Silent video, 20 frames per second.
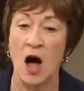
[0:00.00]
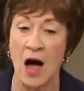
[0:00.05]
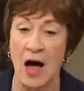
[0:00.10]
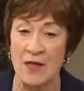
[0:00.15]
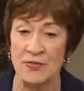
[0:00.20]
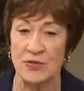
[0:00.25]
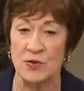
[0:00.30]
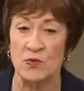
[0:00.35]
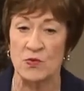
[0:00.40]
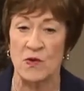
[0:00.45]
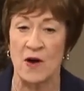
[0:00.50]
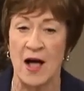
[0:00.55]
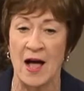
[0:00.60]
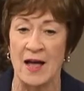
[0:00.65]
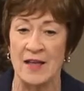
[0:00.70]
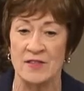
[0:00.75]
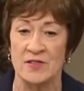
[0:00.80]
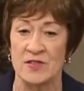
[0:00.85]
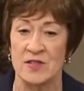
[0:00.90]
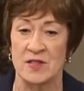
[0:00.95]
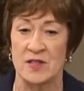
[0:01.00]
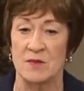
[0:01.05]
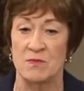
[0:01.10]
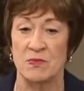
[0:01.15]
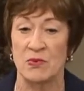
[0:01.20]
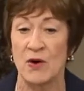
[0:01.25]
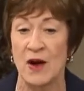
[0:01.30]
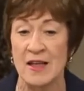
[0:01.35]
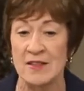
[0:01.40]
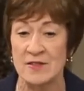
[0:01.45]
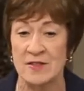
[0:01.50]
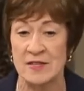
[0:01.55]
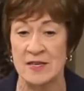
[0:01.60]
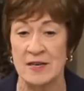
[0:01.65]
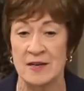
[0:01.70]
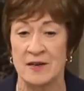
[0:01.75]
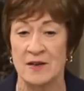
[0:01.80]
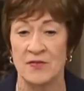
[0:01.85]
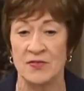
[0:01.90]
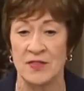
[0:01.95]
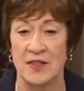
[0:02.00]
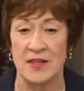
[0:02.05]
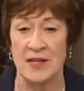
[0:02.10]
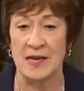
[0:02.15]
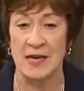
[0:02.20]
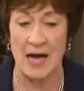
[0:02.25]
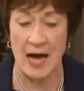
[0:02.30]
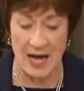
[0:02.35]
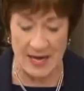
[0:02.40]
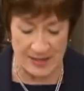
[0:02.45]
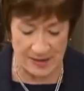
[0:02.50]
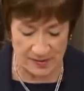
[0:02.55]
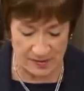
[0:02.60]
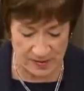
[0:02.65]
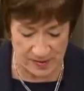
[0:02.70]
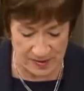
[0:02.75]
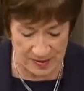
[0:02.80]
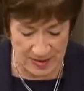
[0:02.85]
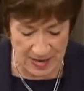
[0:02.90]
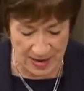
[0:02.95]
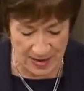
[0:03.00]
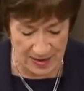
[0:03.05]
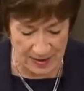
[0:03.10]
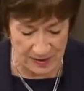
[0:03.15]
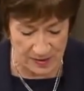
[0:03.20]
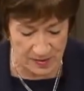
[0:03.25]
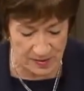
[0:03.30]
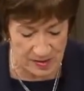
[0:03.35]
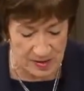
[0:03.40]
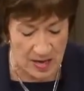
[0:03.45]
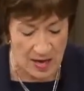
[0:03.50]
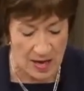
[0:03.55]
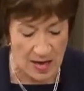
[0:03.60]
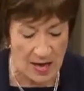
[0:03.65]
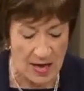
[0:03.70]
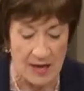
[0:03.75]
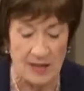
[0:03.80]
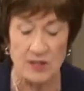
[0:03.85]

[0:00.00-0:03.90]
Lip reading: authorize the President of the United States